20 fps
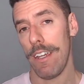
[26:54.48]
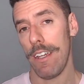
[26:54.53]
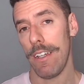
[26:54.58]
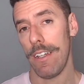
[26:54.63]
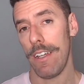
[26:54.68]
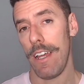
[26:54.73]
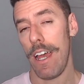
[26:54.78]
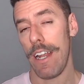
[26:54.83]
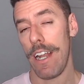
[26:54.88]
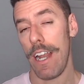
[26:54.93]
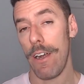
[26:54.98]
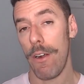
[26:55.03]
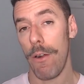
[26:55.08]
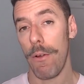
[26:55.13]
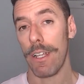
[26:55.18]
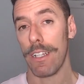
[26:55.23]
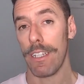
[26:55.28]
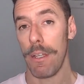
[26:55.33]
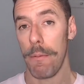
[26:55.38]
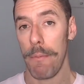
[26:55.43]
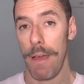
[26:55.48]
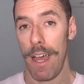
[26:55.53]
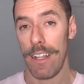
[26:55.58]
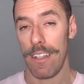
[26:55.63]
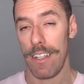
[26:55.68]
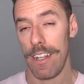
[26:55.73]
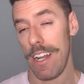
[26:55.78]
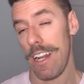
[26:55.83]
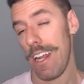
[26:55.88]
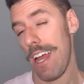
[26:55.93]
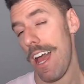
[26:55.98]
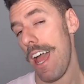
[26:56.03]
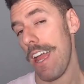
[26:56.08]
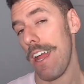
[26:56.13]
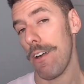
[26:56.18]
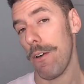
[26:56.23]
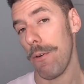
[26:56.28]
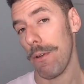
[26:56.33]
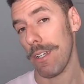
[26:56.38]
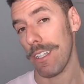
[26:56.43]
anaerobic demand and a high
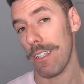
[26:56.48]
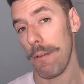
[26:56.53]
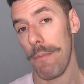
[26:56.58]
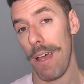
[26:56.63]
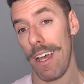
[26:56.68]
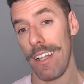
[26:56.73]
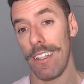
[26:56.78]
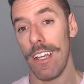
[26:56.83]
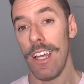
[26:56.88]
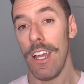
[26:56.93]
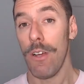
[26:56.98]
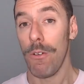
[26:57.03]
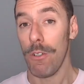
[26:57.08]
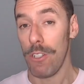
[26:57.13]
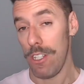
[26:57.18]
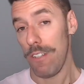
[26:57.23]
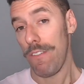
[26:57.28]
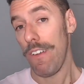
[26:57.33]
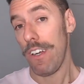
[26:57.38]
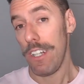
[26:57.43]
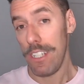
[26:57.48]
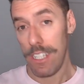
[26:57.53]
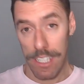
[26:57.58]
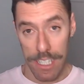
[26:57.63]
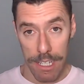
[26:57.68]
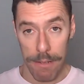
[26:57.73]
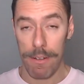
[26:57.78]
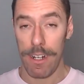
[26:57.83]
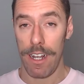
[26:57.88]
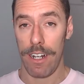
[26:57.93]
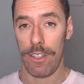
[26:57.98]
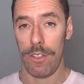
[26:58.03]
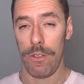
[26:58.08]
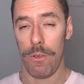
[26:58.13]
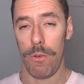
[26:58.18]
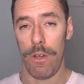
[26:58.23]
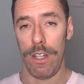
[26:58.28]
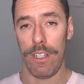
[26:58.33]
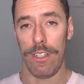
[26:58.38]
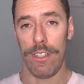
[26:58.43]
aerobic demand, which is very similar to
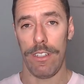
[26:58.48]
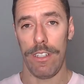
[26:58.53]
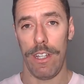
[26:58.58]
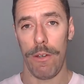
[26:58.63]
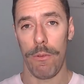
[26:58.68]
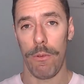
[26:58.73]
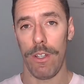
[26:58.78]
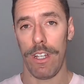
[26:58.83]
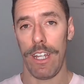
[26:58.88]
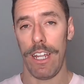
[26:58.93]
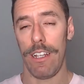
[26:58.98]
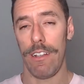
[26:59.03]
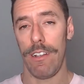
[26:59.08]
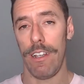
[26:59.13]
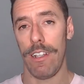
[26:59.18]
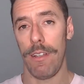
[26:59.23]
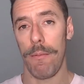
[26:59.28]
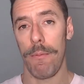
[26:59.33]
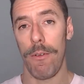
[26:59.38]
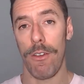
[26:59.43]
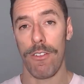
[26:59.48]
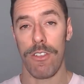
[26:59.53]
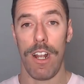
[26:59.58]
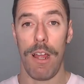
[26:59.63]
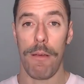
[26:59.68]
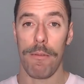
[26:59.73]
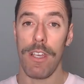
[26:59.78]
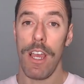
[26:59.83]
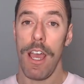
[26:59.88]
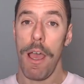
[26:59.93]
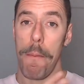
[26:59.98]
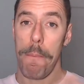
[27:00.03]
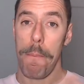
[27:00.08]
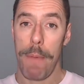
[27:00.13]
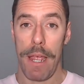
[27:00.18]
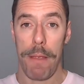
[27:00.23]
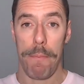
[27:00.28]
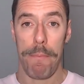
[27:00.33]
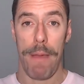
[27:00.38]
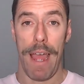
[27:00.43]
what they will get in the muscle ups
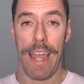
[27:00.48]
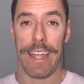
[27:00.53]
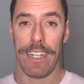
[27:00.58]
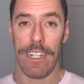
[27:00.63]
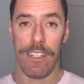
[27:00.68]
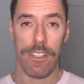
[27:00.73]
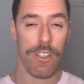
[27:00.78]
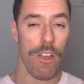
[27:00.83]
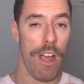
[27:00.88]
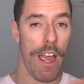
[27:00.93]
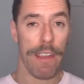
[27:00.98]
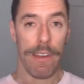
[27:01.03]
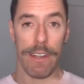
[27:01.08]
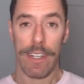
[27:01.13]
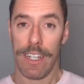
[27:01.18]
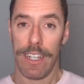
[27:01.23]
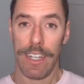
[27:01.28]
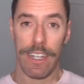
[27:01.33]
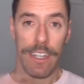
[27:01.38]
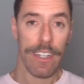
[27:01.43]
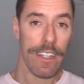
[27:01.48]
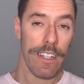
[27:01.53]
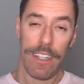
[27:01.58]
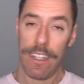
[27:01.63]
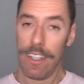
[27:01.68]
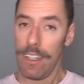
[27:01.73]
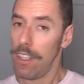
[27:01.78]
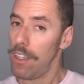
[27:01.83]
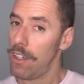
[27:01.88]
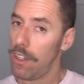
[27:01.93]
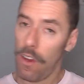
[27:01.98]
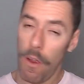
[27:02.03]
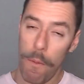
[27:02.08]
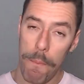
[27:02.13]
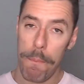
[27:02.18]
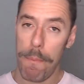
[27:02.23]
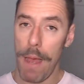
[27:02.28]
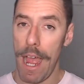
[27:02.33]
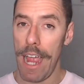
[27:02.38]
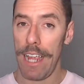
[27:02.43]
by biking. So I
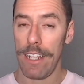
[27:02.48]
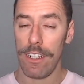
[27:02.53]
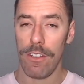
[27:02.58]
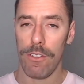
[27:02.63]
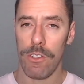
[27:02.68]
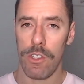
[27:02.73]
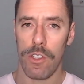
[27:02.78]
combine those two